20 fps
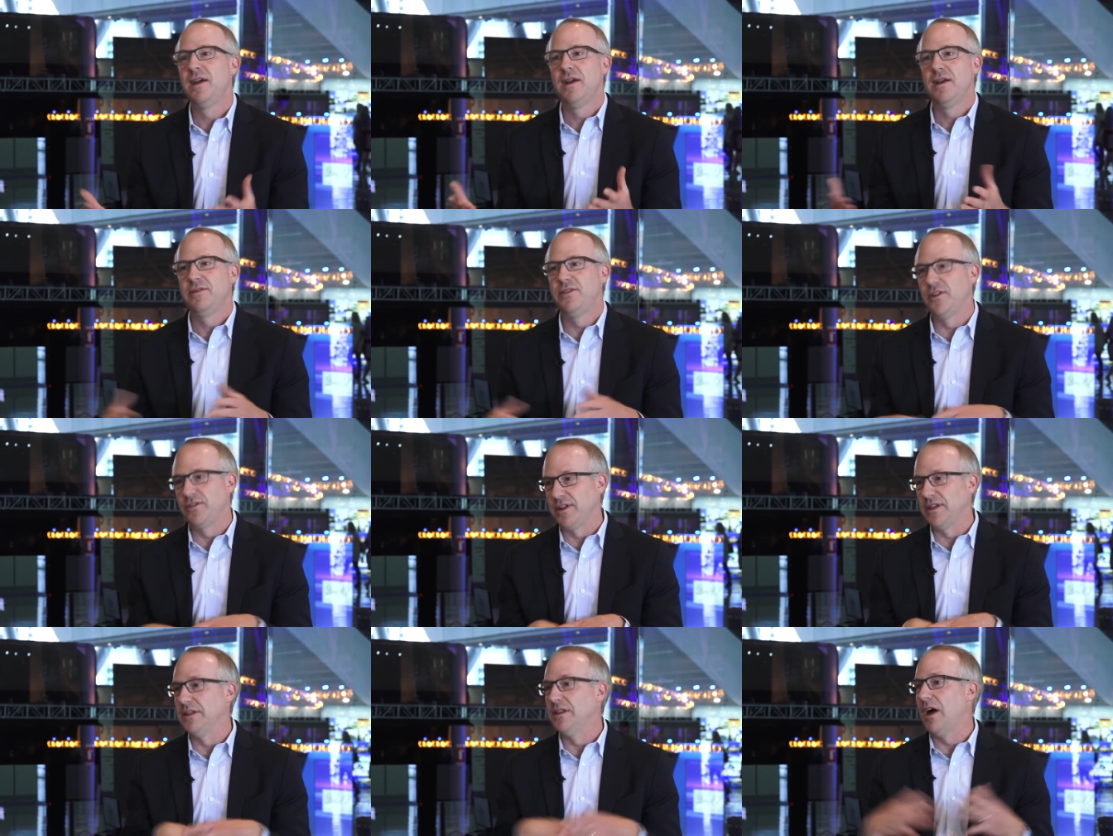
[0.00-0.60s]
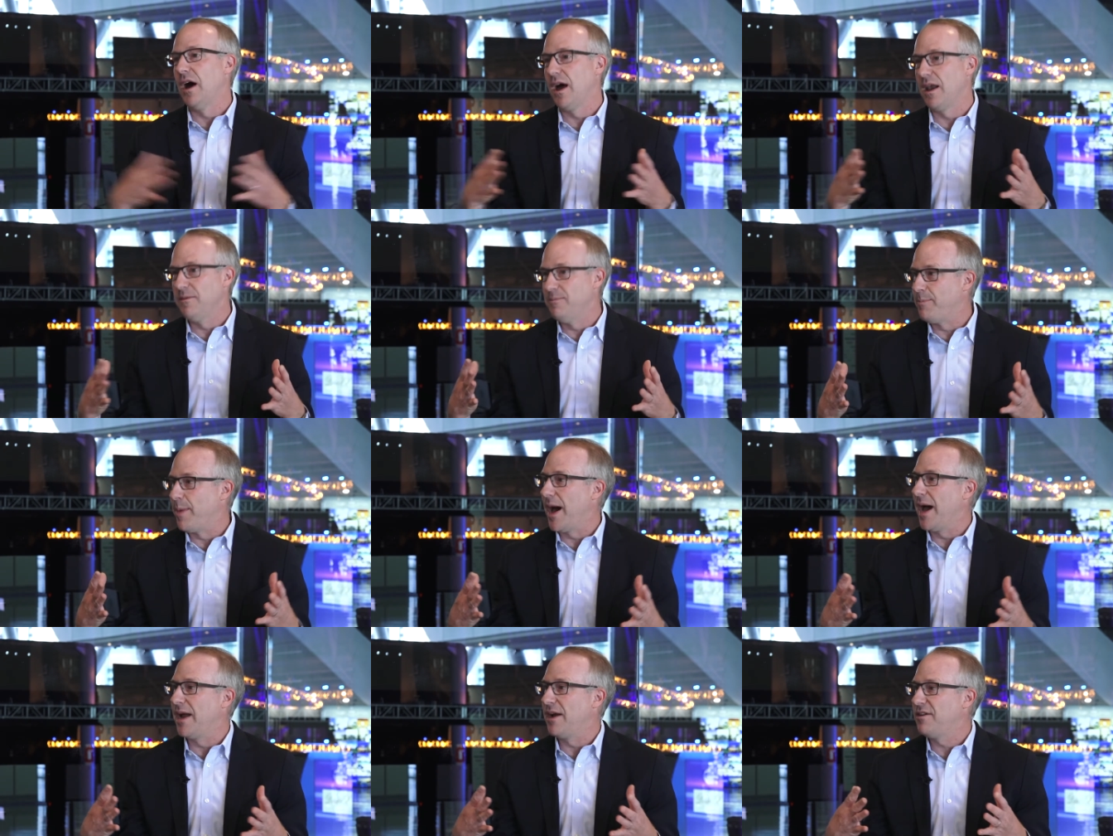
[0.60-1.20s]
there's a lot of
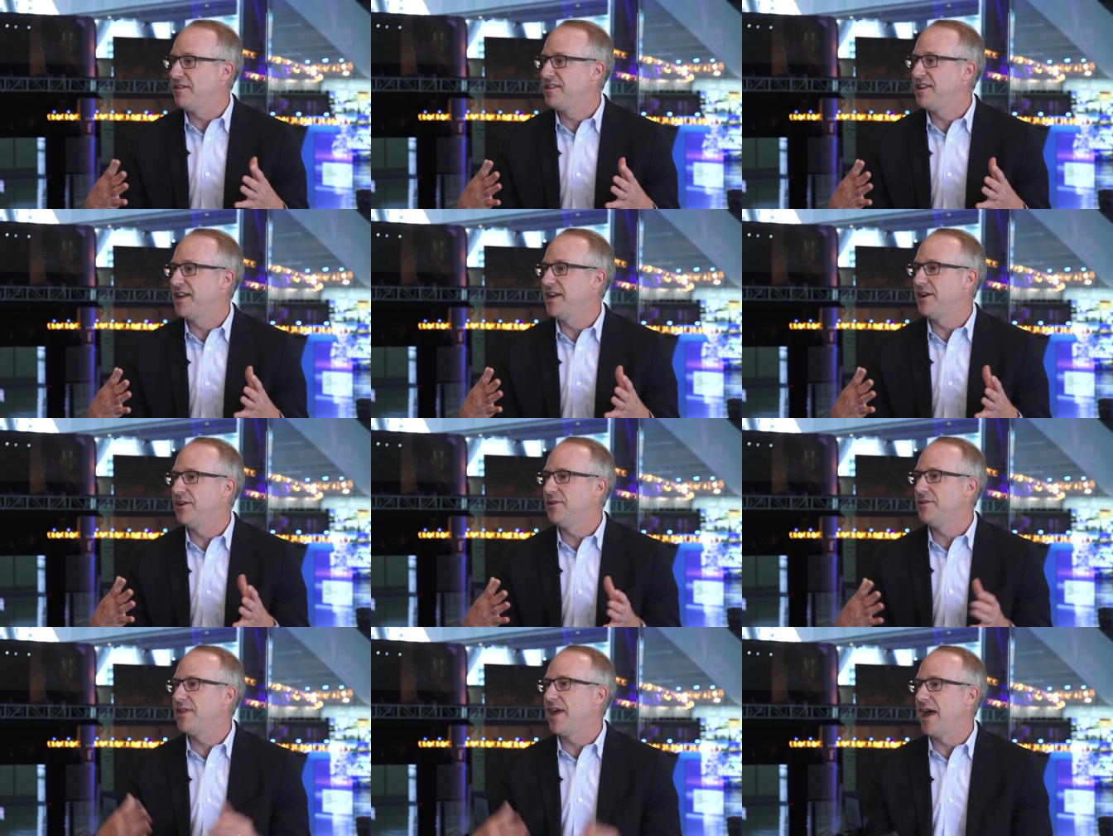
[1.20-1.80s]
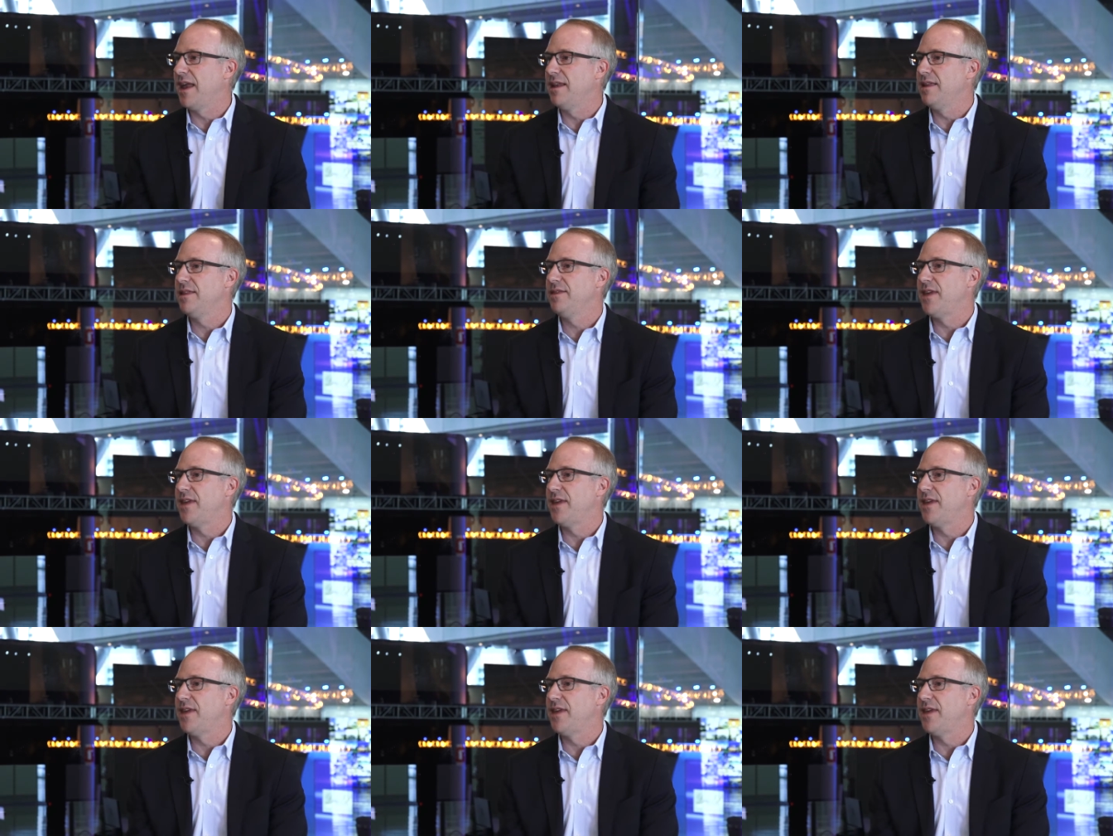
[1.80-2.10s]
buyers here that